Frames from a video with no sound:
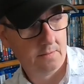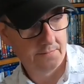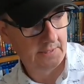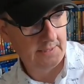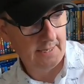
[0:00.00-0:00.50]

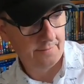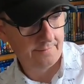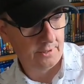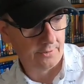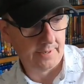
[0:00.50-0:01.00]
obviously Nick
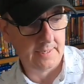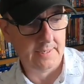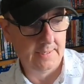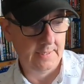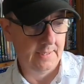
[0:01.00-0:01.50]
Fury.
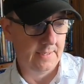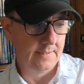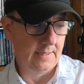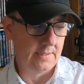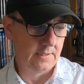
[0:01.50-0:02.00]

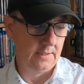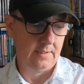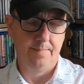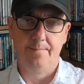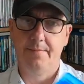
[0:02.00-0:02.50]
So that's good.
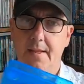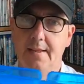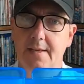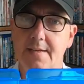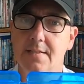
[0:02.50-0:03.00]

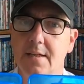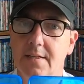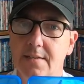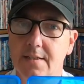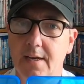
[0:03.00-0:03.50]
That is
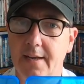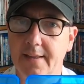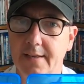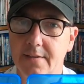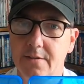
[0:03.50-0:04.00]
nice. I like
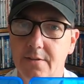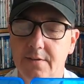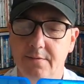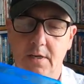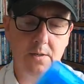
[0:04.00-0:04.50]
that. Two
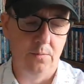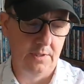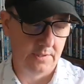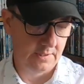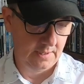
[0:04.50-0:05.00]
different
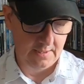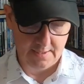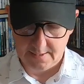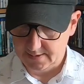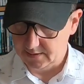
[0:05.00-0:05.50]
artworks.
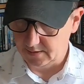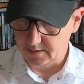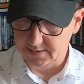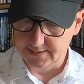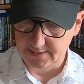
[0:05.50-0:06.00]
Go
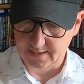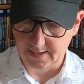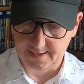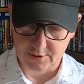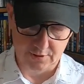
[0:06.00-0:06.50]
nice in the
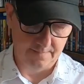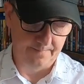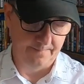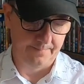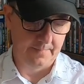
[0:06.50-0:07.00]
collection.
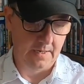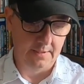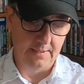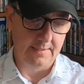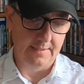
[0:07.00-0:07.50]
I
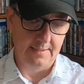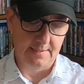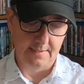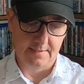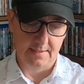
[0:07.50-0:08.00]
did see
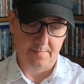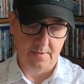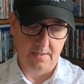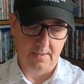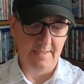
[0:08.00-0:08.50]
this at the
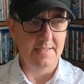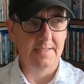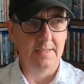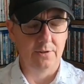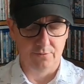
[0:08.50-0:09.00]
cinema. I didn't
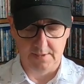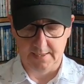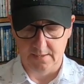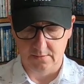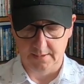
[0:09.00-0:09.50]
see it in
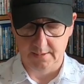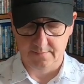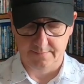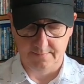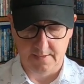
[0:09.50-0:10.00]
3D, oddly
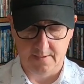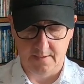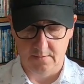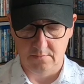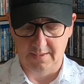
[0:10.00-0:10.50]
enough. I
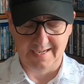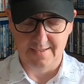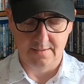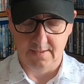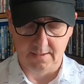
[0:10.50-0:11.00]

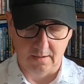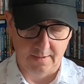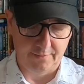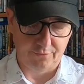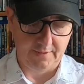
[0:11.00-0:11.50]
don't
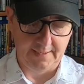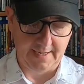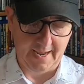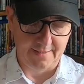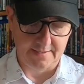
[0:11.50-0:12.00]
like
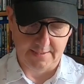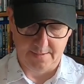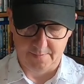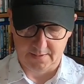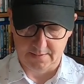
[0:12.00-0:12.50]
3D at the
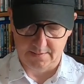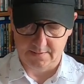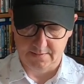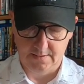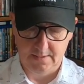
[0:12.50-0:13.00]
cinema
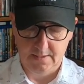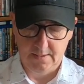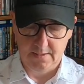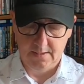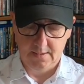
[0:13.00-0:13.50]
because,
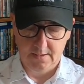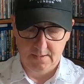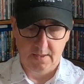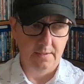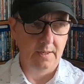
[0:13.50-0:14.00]

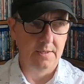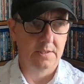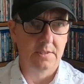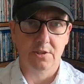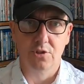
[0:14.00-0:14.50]
I don't know, it
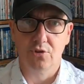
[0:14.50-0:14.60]
just doesn't